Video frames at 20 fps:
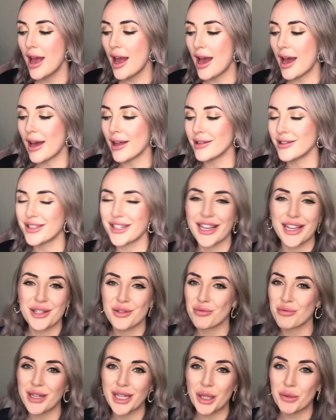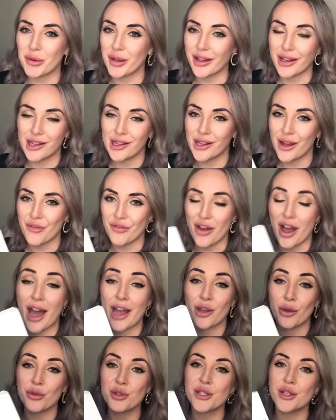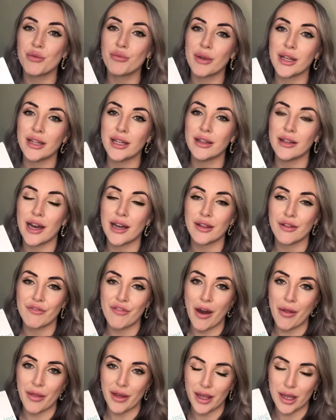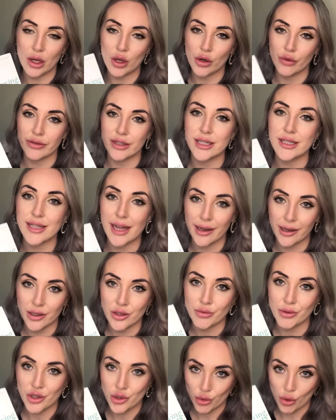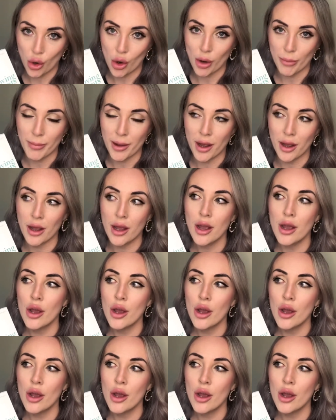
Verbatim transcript: And it's really, really clever. I also really like the fact that it covers secondary trauma,